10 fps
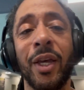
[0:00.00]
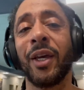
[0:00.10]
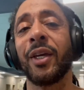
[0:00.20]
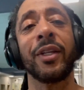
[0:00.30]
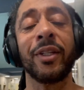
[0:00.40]

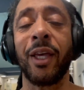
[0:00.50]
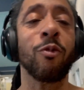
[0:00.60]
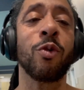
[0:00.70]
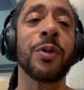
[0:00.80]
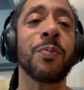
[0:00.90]
and that
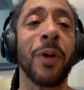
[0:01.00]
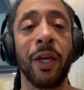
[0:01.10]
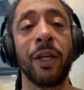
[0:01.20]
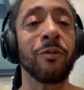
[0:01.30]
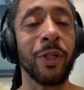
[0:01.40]
won't be
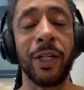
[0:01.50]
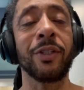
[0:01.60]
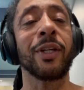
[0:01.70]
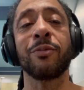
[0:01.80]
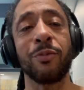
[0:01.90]
pain,
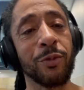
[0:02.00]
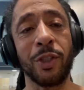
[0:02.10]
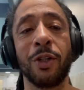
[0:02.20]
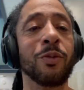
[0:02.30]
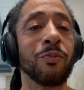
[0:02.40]
right?
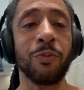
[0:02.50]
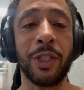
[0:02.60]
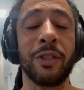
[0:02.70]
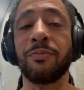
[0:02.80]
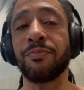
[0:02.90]
So we
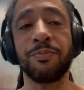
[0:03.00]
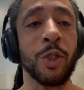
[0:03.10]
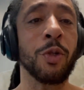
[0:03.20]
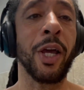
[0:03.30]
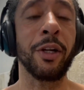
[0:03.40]
can
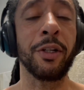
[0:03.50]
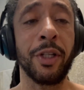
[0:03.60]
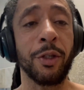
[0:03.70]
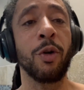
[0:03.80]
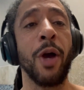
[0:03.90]
go down
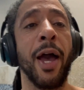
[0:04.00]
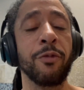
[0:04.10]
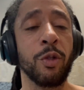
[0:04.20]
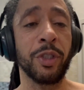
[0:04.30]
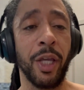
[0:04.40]
another whole
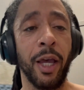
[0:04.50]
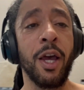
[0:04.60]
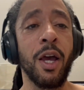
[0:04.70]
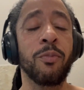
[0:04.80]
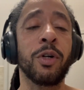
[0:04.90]
avenue with
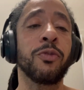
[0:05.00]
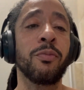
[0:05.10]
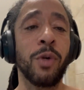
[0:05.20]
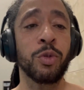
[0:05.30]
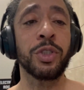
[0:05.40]
that. But for
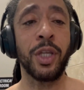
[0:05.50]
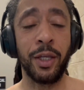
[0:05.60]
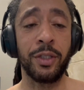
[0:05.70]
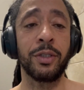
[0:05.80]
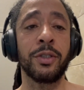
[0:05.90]
most
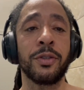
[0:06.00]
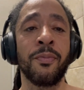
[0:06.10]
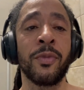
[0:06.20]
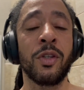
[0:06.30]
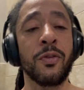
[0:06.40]
cases,
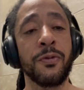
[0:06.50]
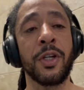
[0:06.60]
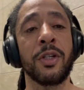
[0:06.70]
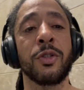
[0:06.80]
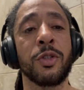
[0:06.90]

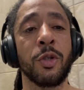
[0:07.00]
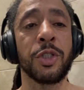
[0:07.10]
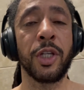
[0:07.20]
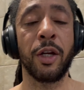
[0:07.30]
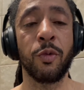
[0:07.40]
fear is
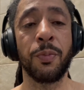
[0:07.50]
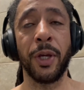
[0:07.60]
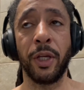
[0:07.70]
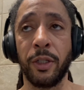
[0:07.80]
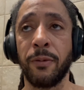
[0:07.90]
associated with
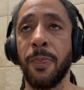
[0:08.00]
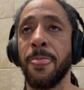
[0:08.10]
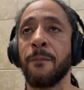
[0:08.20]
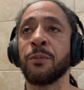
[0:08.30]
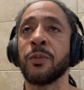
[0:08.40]

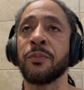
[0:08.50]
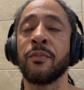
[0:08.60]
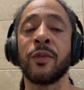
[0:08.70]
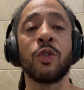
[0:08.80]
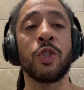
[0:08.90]

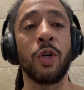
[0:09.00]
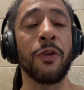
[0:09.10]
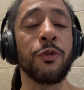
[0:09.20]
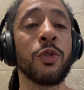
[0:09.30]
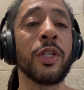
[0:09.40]
pain. So
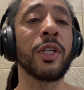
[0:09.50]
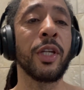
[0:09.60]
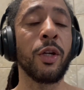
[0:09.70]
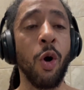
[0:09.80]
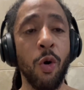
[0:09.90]
if you can
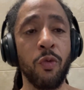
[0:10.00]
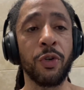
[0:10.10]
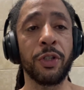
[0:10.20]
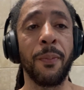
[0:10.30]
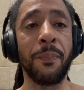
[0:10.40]
get
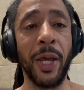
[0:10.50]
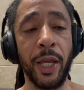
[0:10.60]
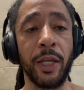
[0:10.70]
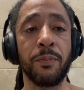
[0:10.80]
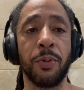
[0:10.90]
over the
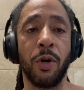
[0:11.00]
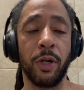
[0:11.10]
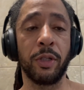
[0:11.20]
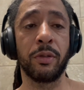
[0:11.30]
pain part,